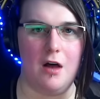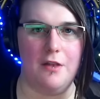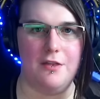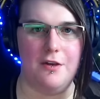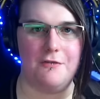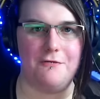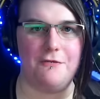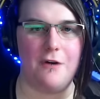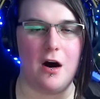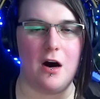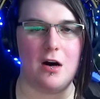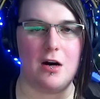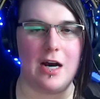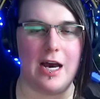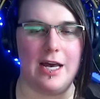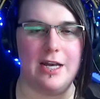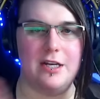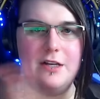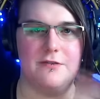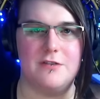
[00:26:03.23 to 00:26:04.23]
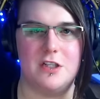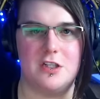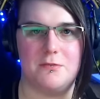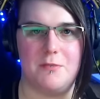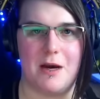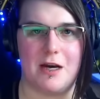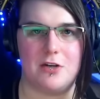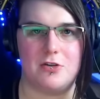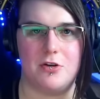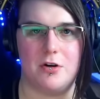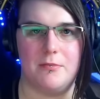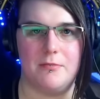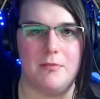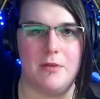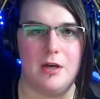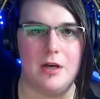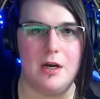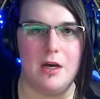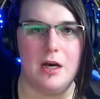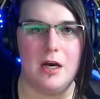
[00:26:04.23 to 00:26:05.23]
on the far end of the
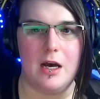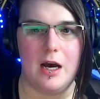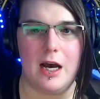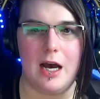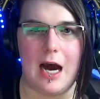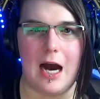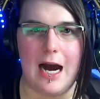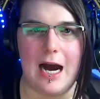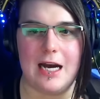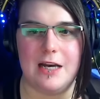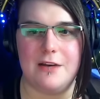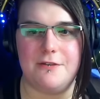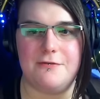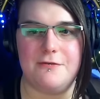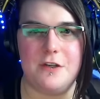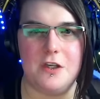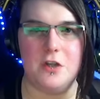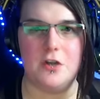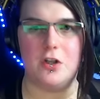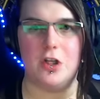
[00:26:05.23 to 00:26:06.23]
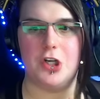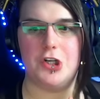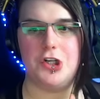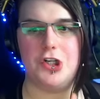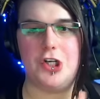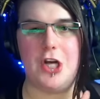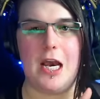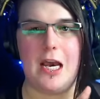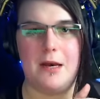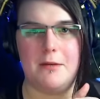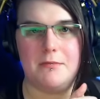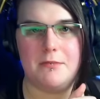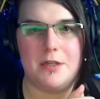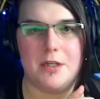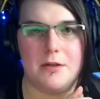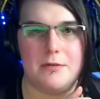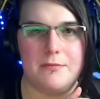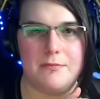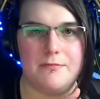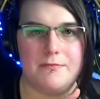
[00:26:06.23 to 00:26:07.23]
spectrum, I feel
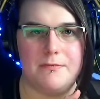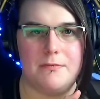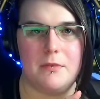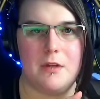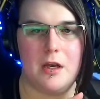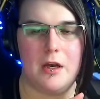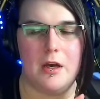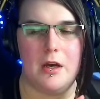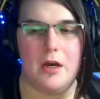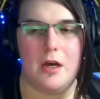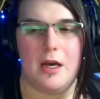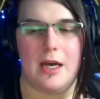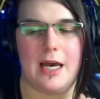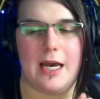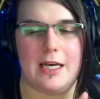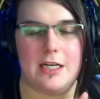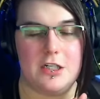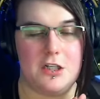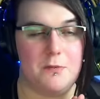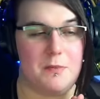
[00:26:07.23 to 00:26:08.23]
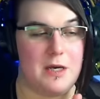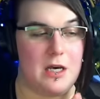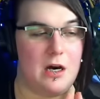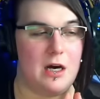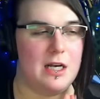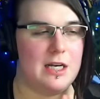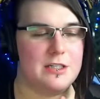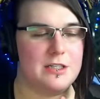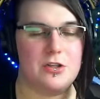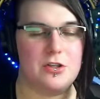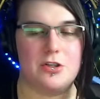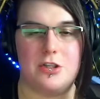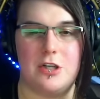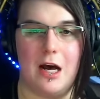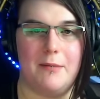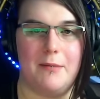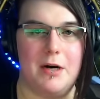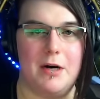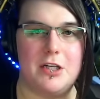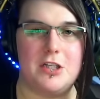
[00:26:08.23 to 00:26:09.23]
ashamed. And to be honest,
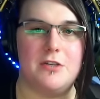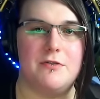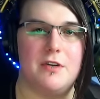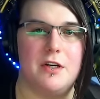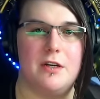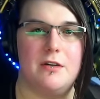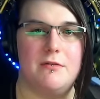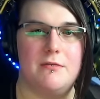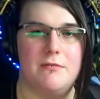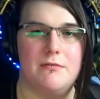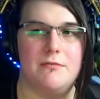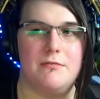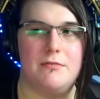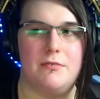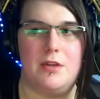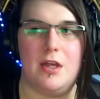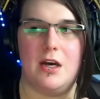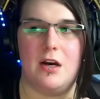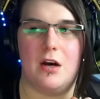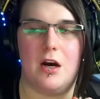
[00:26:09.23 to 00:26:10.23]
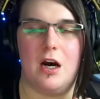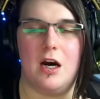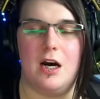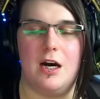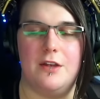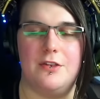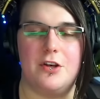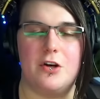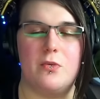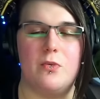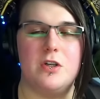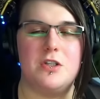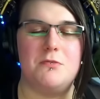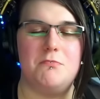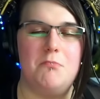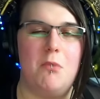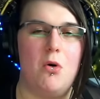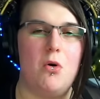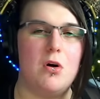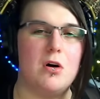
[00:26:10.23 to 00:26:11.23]
there's not much of it. There, uh, there
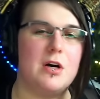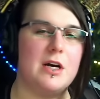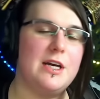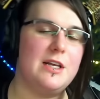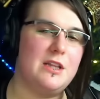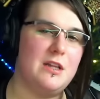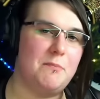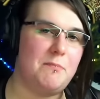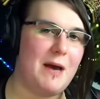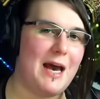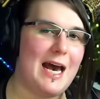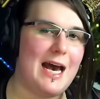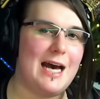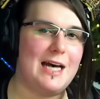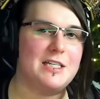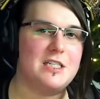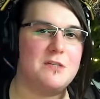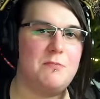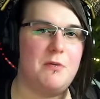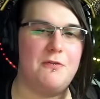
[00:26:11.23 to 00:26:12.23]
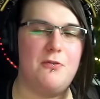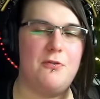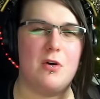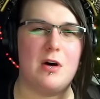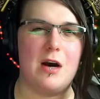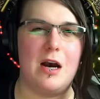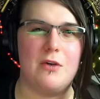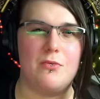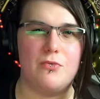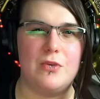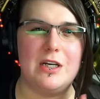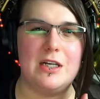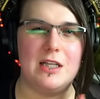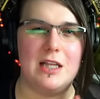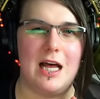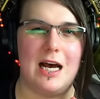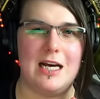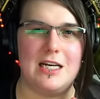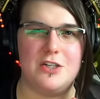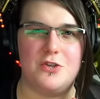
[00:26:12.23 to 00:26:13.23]
was more in the past before I
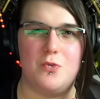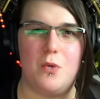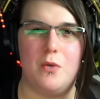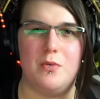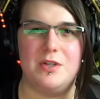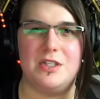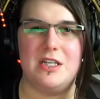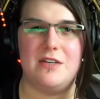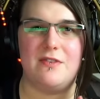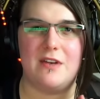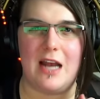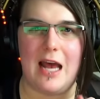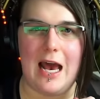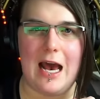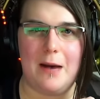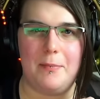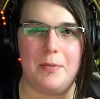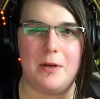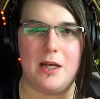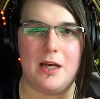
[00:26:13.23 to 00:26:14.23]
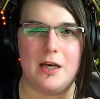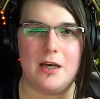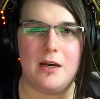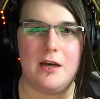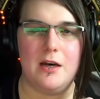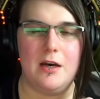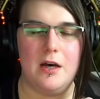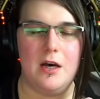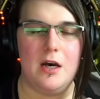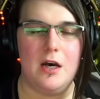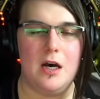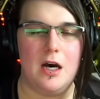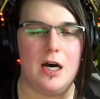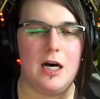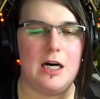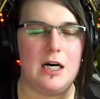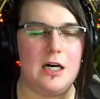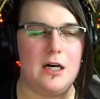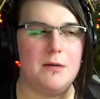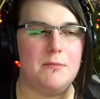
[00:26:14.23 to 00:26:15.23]
realized what was even happening.
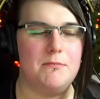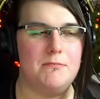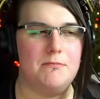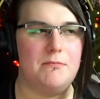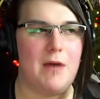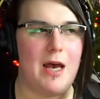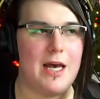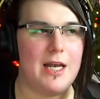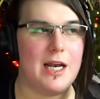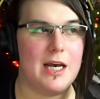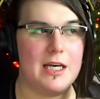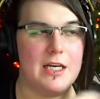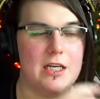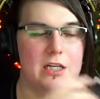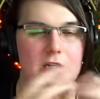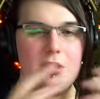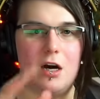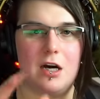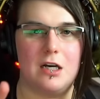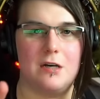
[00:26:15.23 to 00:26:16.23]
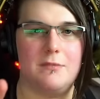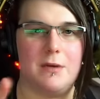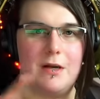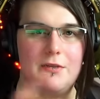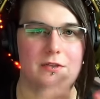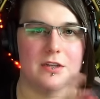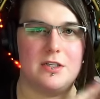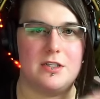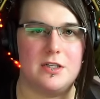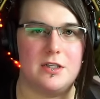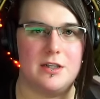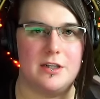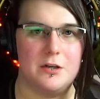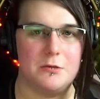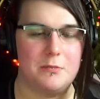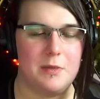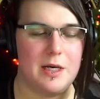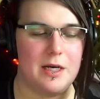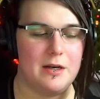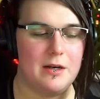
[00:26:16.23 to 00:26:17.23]
Um, and I can talk about this a
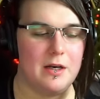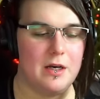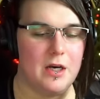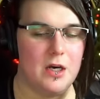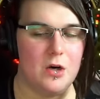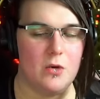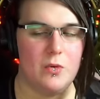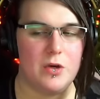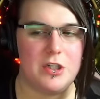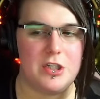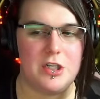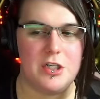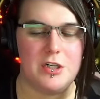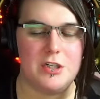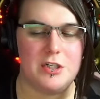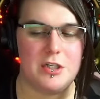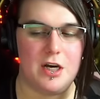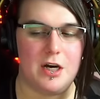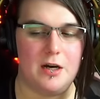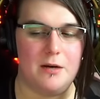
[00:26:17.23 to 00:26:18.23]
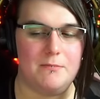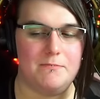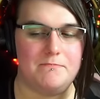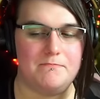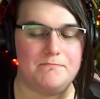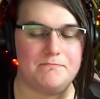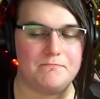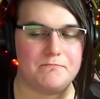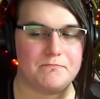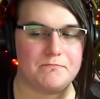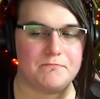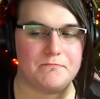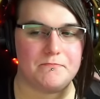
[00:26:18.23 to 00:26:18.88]
little bit which is um,